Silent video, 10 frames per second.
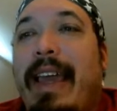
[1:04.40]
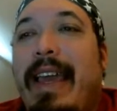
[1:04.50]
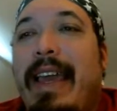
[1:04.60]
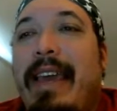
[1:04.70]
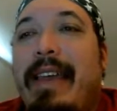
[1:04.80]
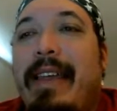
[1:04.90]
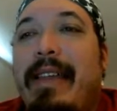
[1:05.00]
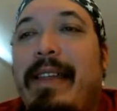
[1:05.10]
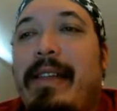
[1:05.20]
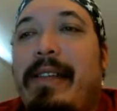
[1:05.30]

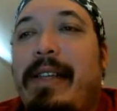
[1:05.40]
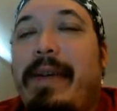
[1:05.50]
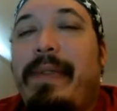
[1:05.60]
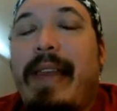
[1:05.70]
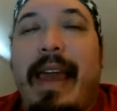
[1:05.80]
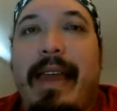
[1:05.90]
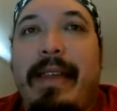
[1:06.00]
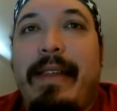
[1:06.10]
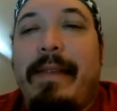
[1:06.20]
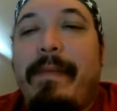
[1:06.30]
is two
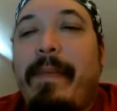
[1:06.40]
things.